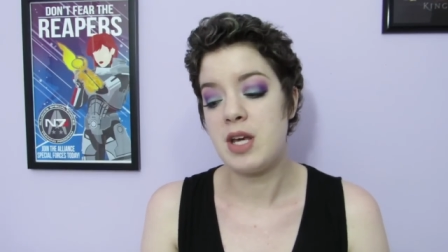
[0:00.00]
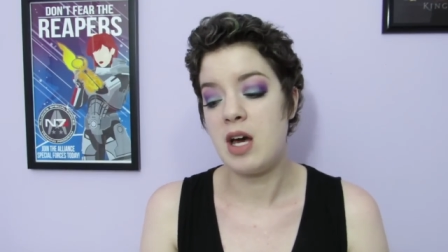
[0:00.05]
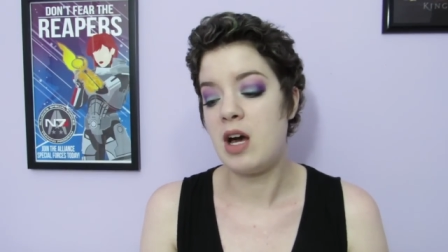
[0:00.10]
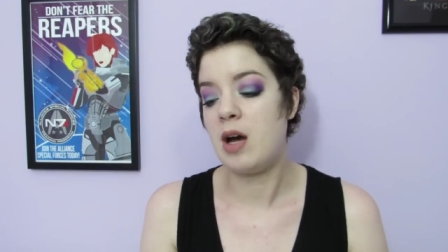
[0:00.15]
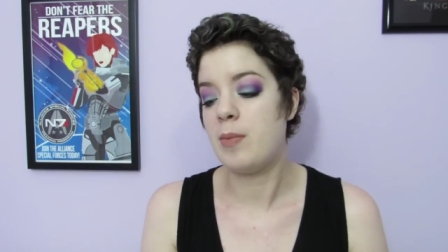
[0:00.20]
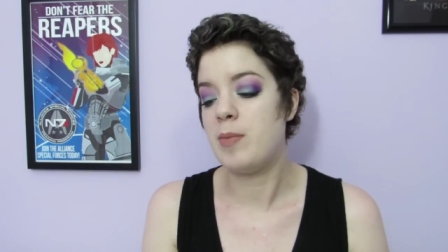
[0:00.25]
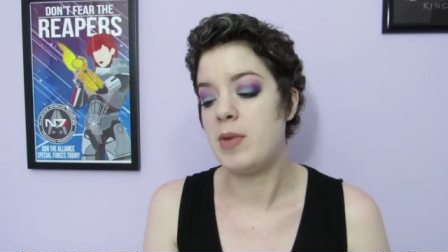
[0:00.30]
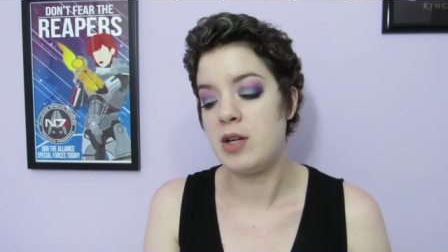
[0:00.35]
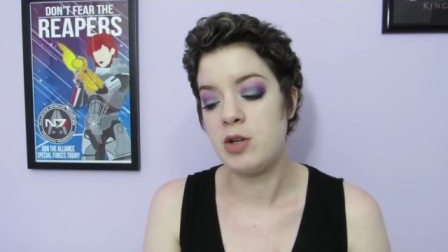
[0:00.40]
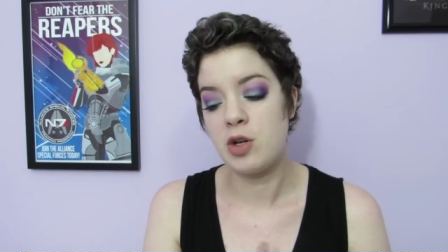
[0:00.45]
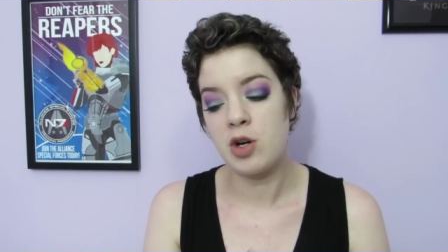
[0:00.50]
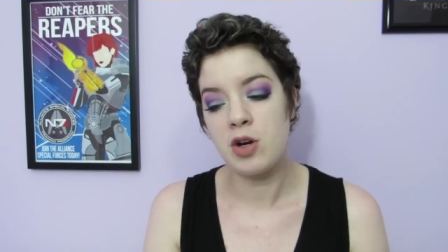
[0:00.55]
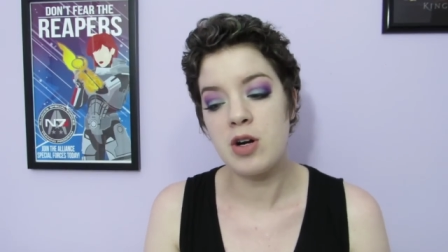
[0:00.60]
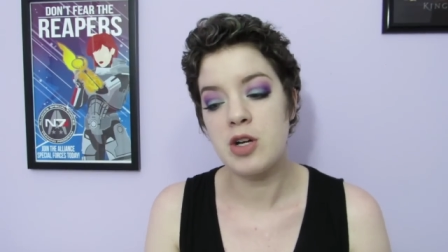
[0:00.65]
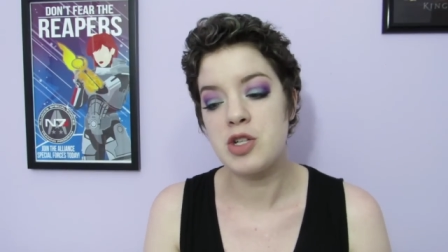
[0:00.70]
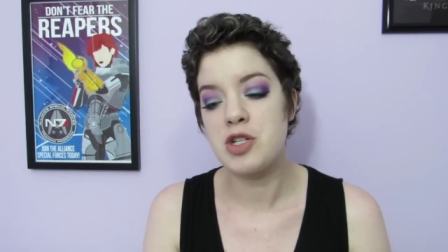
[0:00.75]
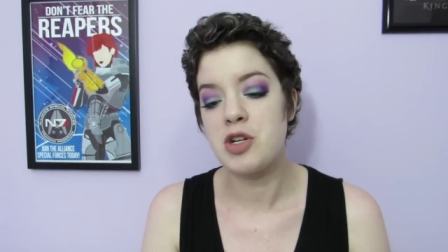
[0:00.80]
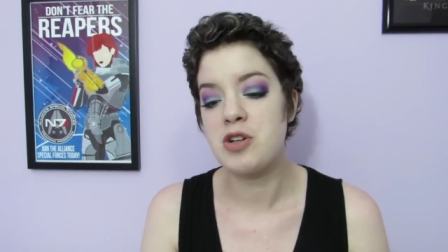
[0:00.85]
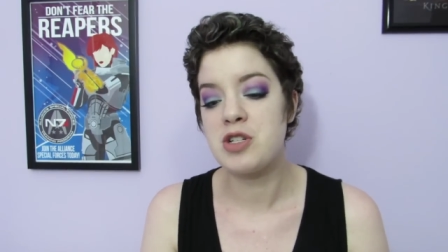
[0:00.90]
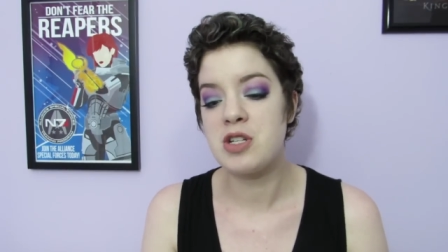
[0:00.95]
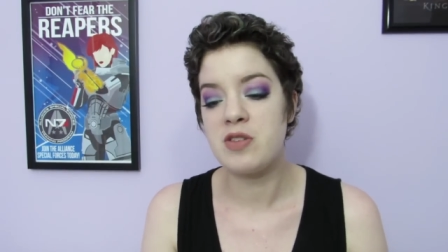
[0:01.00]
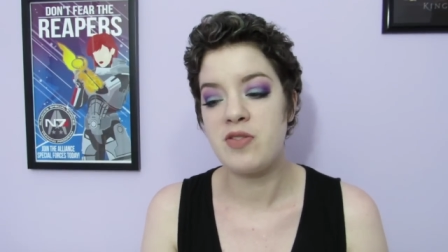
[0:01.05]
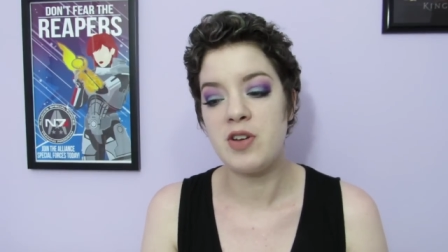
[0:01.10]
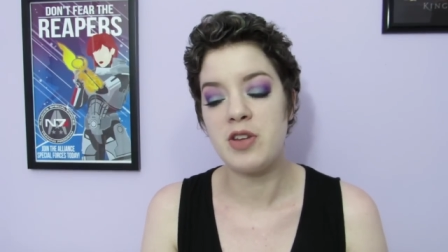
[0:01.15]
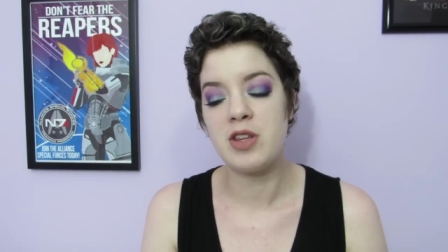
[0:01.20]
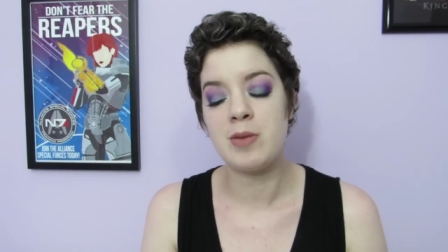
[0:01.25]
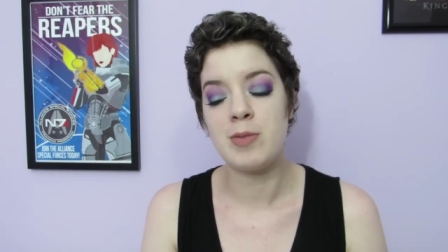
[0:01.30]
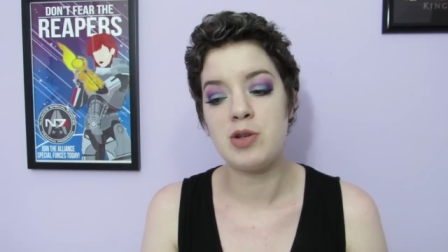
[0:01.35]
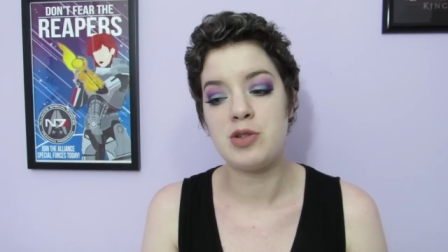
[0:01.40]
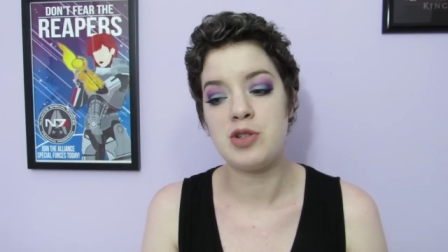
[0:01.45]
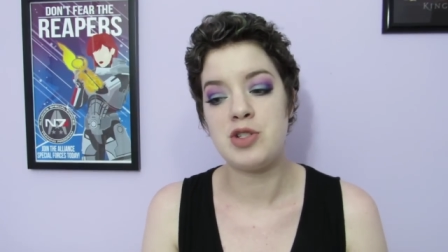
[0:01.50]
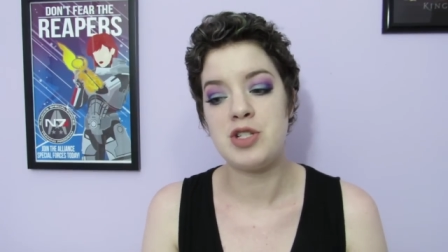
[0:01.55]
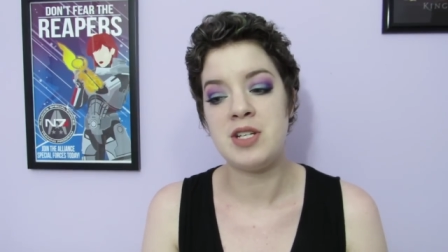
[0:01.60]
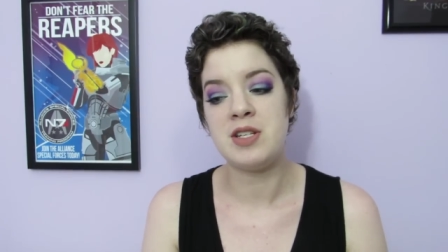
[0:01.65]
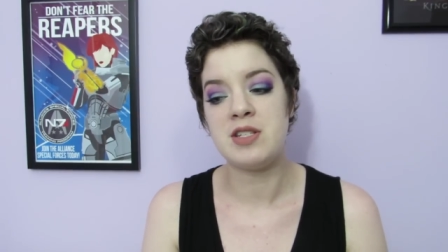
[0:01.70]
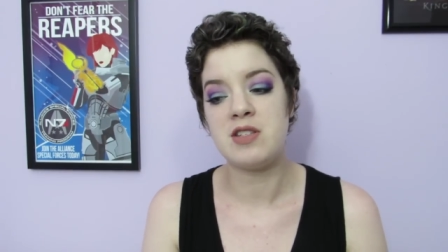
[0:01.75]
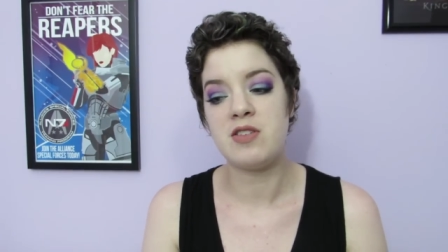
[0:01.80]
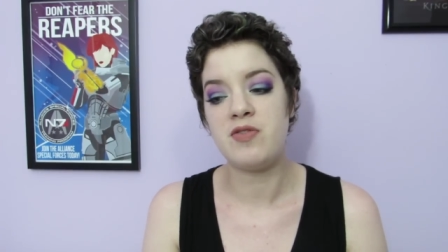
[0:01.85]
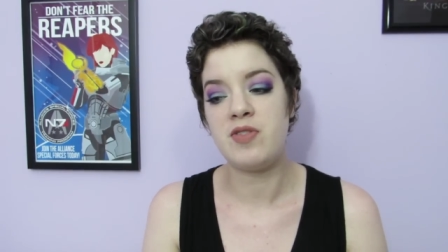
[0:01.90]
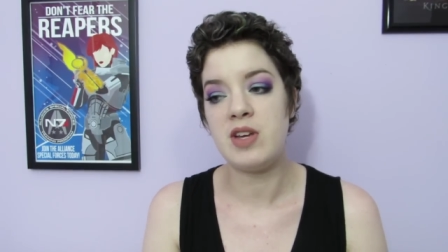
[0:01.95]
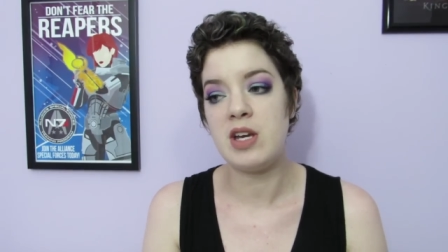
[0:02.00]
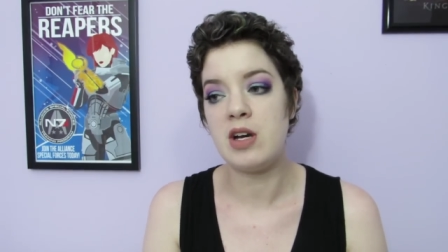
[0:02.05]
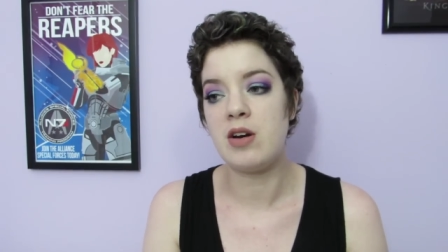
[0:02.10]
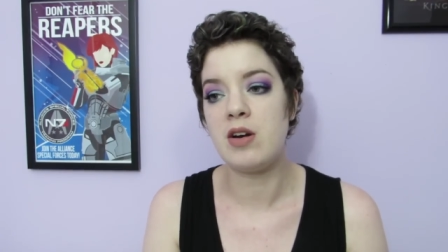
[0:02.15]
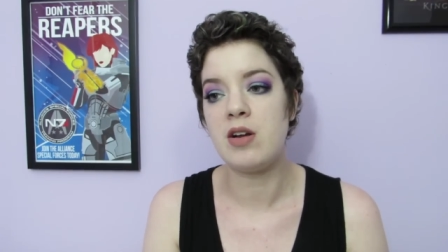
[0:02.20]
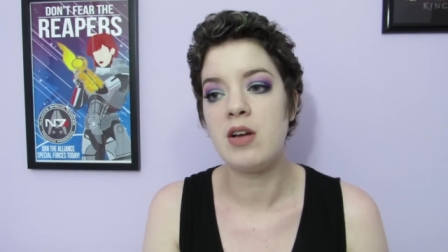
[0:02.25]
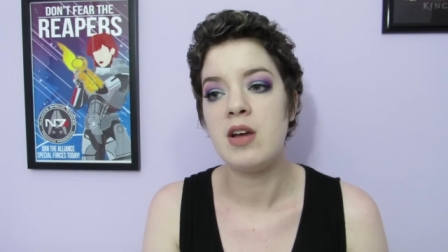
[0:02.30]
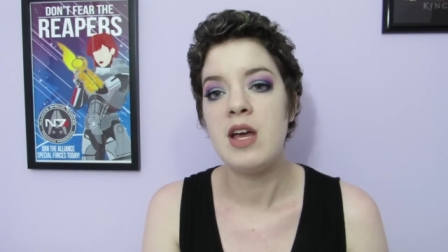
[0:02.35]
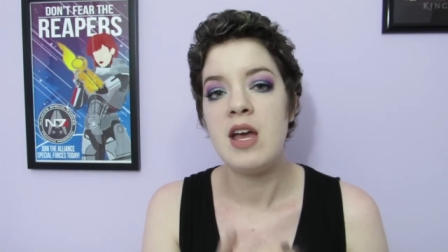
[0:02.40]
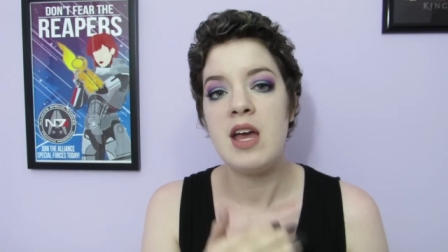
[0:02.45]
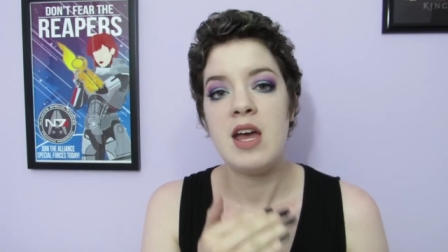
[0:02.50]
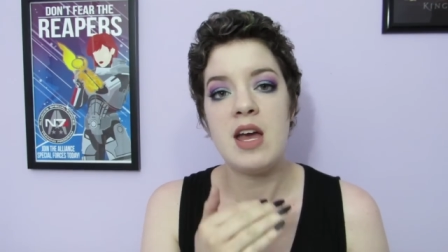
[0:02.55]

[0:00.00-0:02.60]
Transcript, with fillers: encourage her to feel the emotion she needs to feel.